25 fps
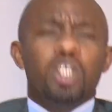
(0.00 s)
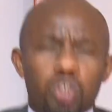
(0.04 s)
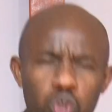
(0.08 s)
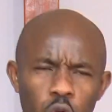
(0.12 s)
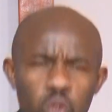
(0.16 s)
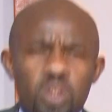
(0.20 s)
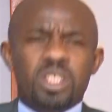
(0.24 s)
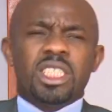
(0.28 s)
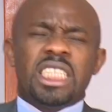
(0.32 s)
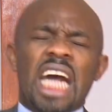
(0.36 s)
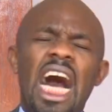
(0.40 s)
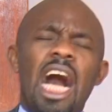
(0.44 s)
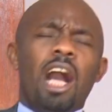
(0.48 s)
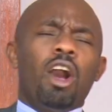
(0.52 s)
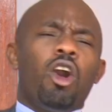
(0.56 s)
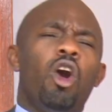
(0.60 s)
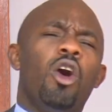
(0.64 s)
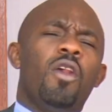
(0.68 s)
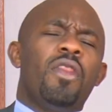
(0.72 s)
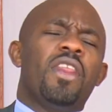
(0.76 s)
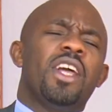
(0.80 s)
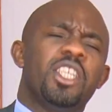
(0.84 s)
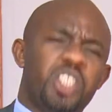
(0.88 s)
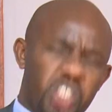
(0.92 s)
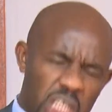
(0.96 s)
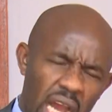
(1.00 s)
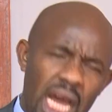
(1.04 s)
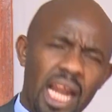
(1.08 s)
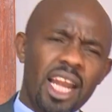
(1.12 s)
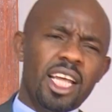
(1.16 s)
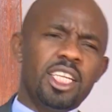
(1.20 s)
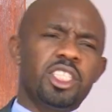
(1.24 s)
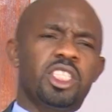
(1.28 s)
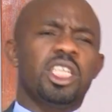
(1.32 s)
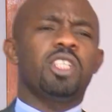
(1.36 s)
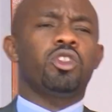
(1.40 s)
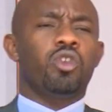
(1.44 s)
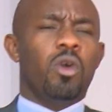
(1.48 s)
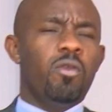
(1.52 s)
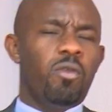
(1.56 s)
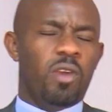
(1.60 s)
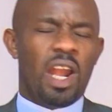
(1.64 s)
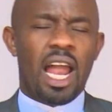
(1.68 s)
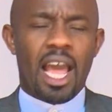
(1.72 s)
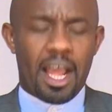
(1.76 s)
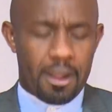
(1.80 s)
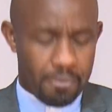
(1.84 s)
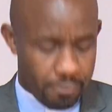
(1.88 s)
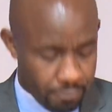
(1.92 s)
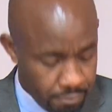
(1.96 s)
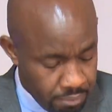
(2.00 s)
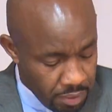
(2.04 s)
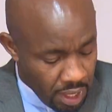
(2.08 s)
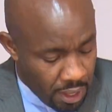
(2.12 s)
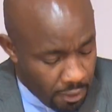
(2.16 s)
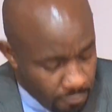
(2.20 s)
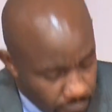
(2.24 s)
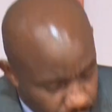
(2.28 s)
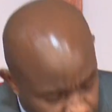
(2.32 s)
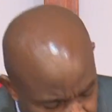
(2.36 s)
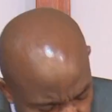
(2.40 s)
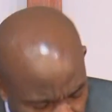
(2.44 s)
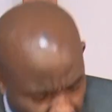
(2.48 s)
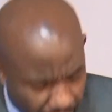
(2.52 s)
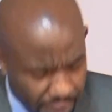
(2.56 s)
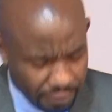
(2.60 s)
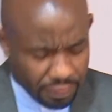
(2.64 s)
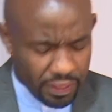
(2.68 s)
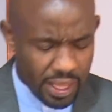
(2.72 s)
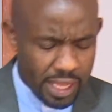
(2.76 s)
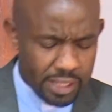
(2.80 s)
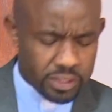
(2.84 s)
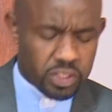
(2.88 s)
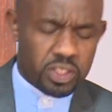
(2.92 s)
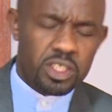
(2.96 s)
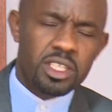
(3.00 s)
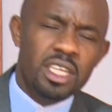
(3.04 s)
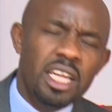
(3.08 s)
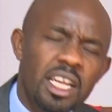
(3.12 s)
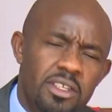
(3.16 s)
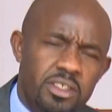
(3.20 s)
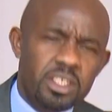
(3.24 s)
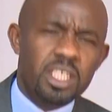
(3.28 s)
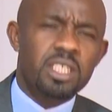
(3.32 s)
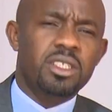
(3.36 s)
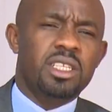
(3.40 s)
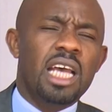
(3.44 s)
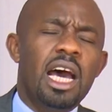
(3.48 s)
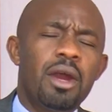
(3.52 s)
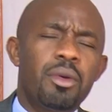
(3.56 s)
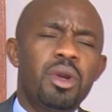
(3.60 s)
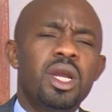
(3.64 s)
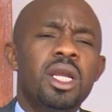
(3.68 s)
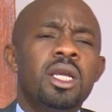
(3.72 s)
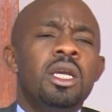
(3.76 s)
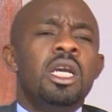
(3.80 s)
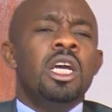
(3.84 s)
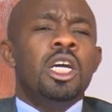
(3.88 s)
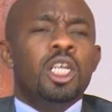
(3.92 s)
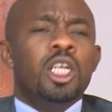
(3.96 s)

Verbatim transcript: to tackle the challenges of life. Faith is necessary